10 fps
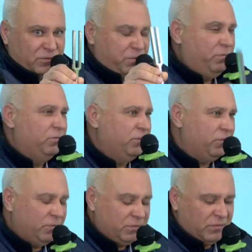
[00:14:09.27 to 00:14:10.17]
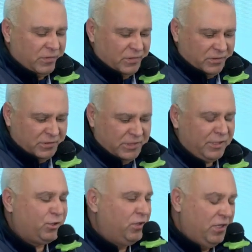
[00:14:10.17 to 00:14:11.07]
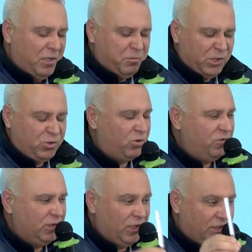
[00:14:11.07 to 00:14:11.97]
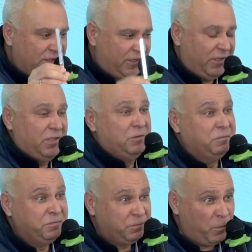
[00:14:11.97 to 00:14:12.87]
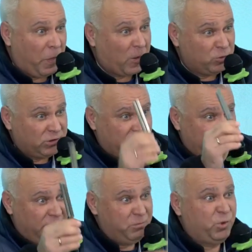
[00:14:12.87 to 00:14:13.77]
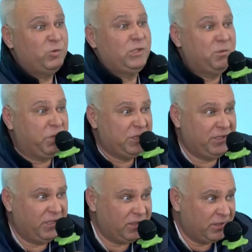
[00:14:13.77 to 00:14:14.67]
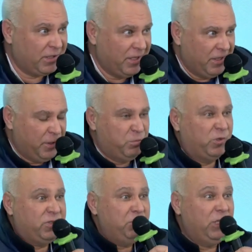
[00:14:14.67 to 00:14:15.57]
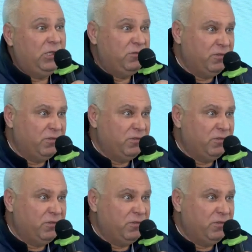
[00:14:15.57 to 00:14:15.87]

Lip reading: My wife is a pianist, so I took this from her.